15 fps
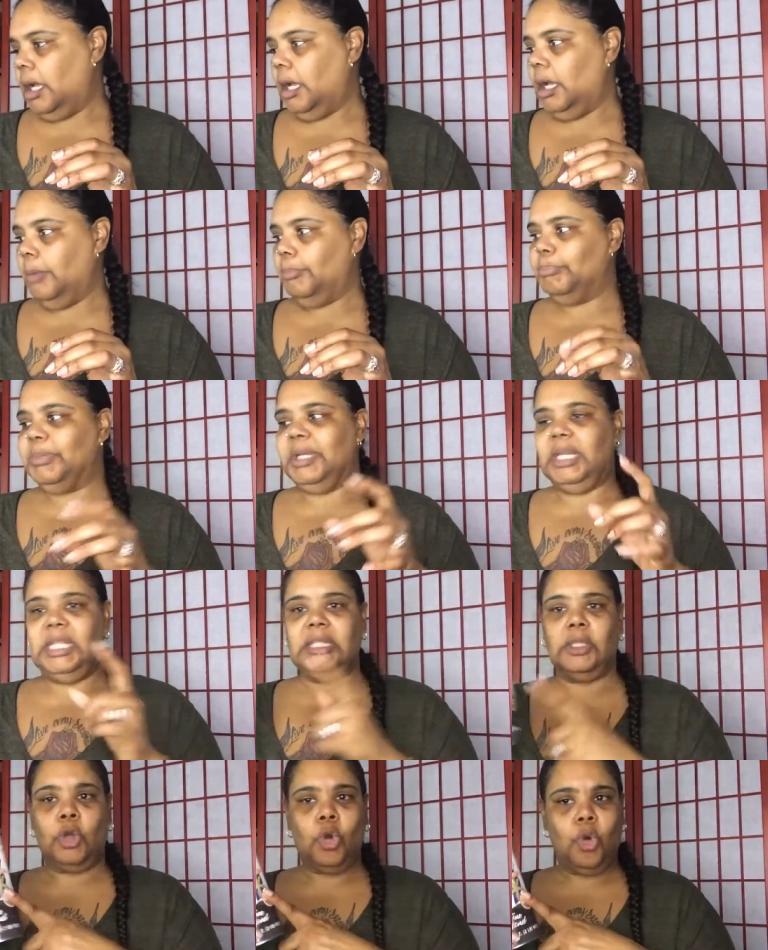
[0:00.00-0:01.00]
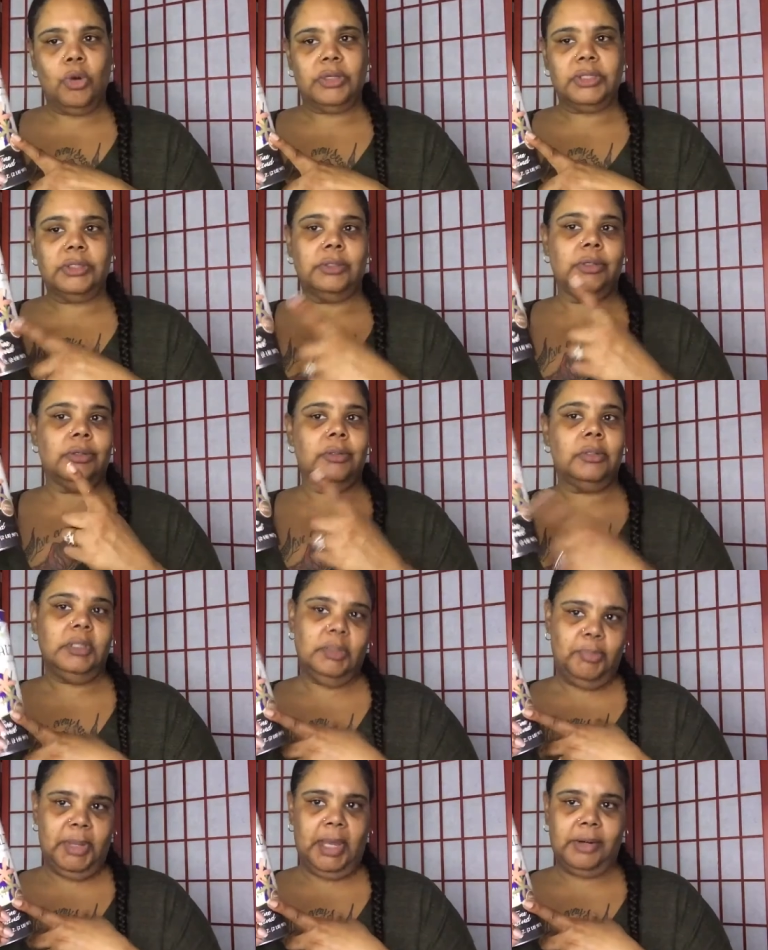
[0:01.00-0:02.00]
Um, but the coarser,
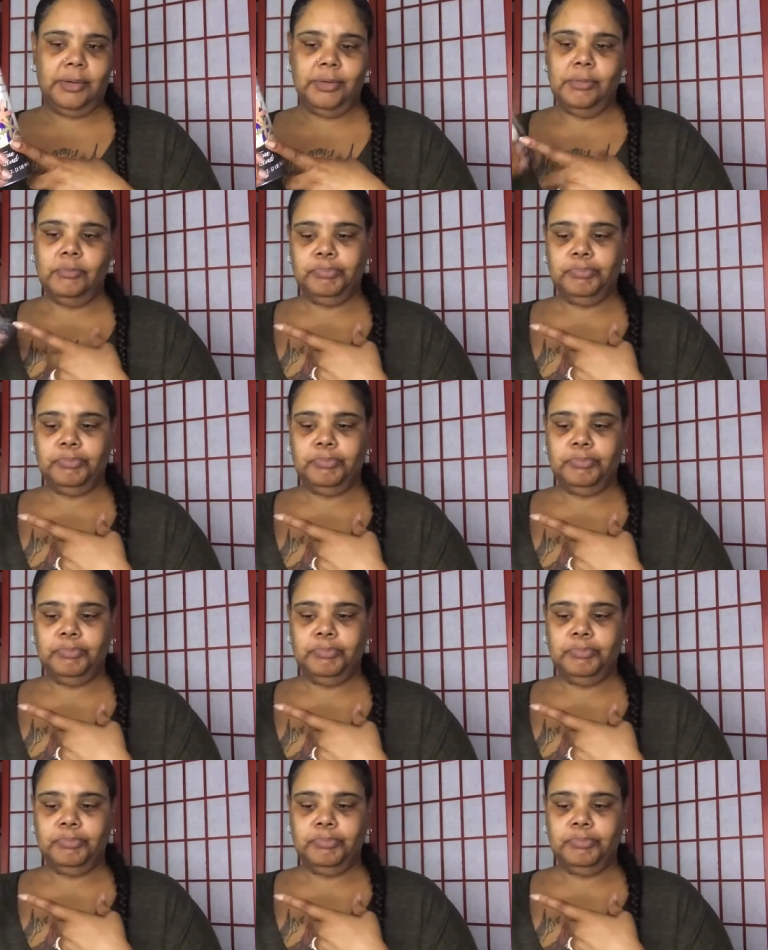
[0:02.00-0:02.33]
the better.